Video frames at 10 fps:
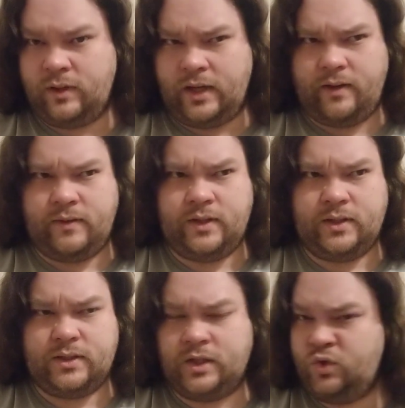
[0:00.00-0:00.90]
like
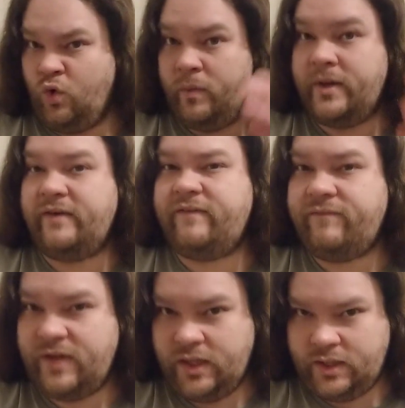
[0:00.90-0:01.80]
these exorbitant
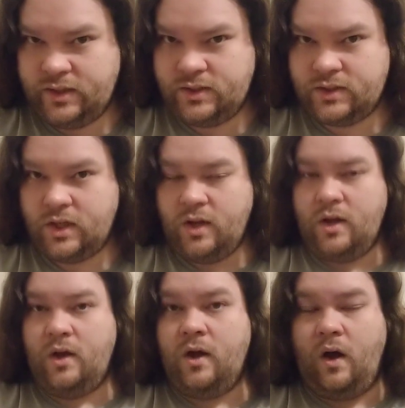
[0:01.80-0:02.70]
fees
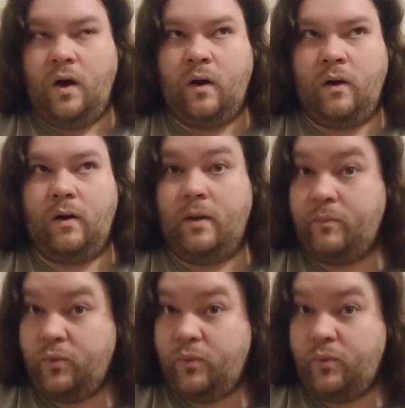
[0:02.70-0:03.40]
are a